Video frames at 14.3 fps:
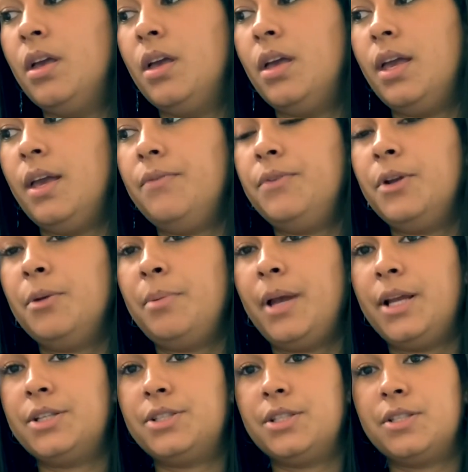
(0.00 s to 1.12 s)
If your
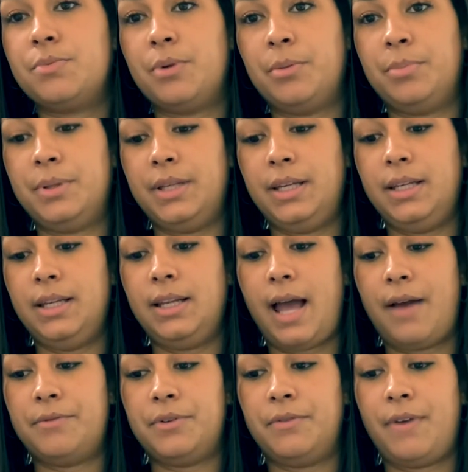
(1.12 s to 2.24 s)
patients were bleeding
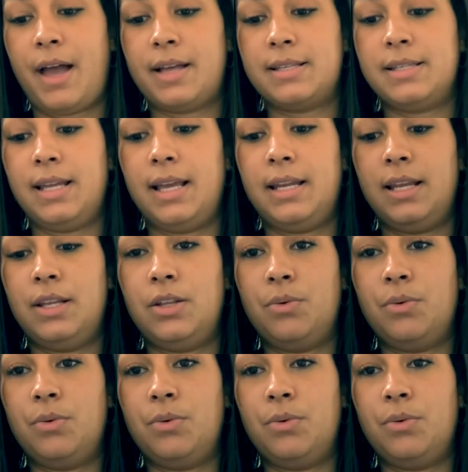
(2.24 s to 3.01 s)
after vaccinated,